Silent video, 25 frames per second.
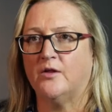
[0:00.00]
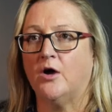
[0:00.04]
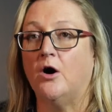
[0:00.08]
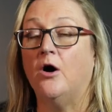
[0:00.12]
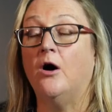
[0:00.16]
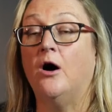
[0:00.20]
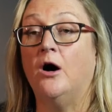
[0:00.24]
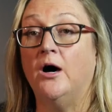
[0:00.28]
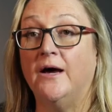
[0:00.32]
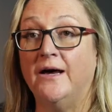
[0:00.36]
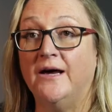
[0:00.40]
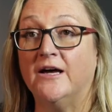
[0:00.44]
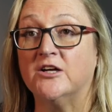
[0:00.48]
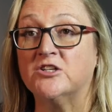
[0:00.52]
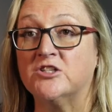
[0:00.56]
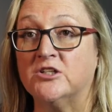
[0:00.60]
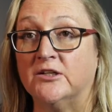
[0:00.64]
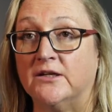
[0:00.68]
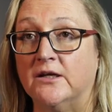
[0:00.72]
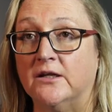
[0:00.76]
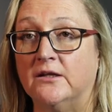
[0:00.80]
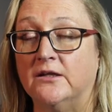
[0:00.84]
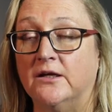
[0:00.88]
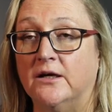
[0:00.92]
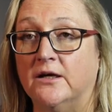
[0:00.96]
I
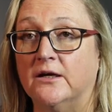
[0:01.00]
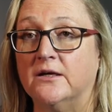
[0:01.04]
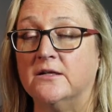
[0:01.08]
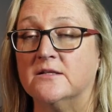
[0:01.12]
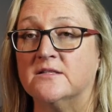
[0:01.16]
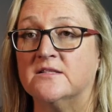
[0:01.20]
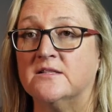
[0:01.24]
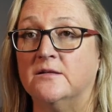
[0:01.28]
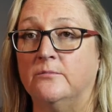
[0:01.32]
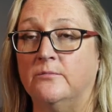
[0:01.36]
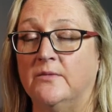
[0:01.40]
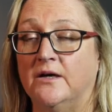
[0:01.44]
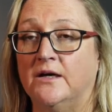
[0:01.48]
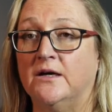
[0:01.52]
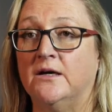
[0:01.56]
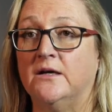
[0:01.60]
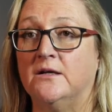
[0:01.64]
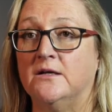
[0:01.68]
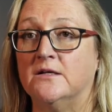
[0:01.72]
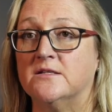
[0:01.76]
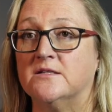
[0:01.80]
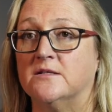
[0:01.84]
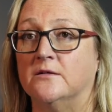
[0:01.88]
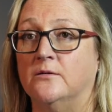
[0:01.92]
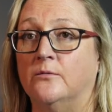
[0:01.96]
actually think it's the
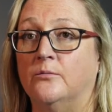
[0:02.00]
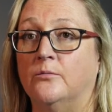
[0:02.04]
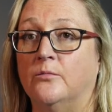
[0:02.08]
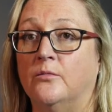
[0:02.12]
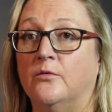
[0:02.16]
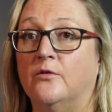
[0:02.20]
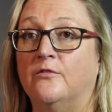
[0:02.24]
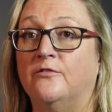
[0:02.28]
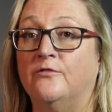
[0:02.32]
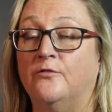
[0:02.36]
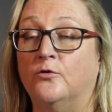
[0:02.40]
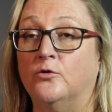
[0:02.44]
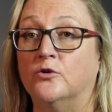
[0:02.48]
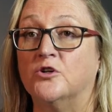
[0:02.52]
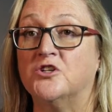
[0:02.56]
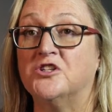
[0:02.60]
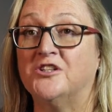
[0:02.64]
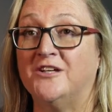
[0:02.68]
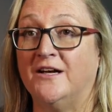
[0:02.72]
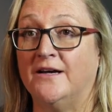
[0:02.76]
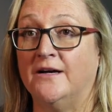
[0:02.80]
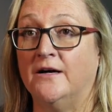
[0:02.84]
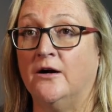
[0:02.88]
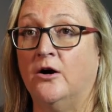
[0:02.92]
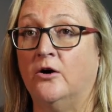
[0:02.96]
mechanism for
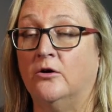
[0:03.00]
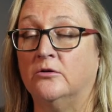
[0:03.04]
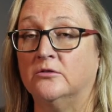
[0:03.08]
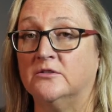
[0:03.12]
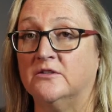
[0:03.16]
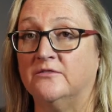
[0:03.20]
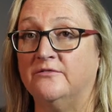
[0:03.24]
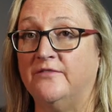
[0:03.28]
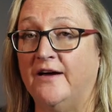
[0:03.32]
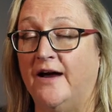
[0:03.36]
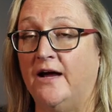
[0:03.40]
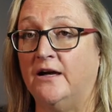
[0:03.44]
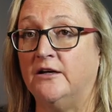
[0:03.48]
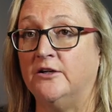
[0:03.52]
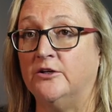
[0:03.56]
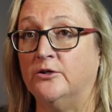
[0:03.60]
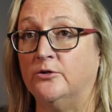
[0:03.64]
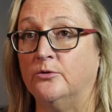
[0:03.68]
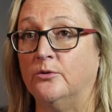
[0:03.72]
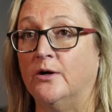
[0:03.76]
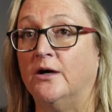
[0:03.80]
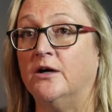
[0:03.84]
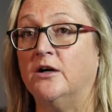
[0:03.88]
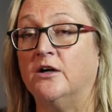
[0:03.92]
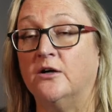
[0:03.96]
shareholder
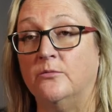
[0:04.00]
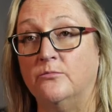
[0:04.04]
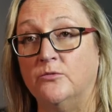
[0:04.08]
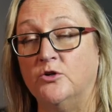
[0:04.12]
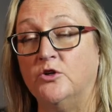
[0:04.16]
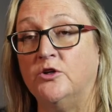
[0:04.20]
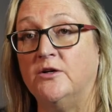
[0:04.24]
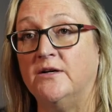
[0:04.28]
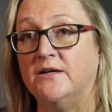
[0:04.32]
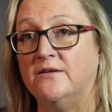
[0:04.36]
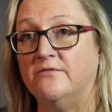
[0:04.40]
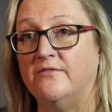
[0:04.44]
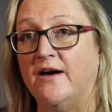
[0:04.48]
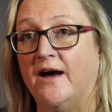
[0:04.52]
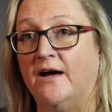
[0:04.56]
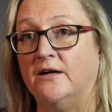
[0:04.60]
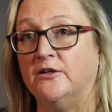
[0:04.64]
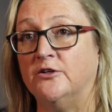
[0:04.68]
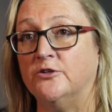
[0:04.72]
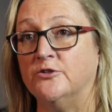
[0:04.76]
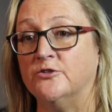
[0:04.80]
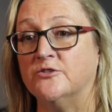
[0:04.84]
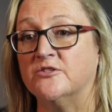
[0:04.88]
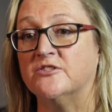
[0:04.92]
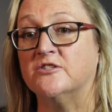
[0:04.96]
value and community
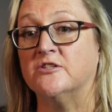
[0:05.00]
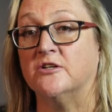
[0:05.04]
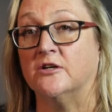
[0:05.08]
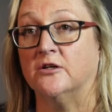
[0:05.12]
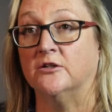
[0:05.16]
values to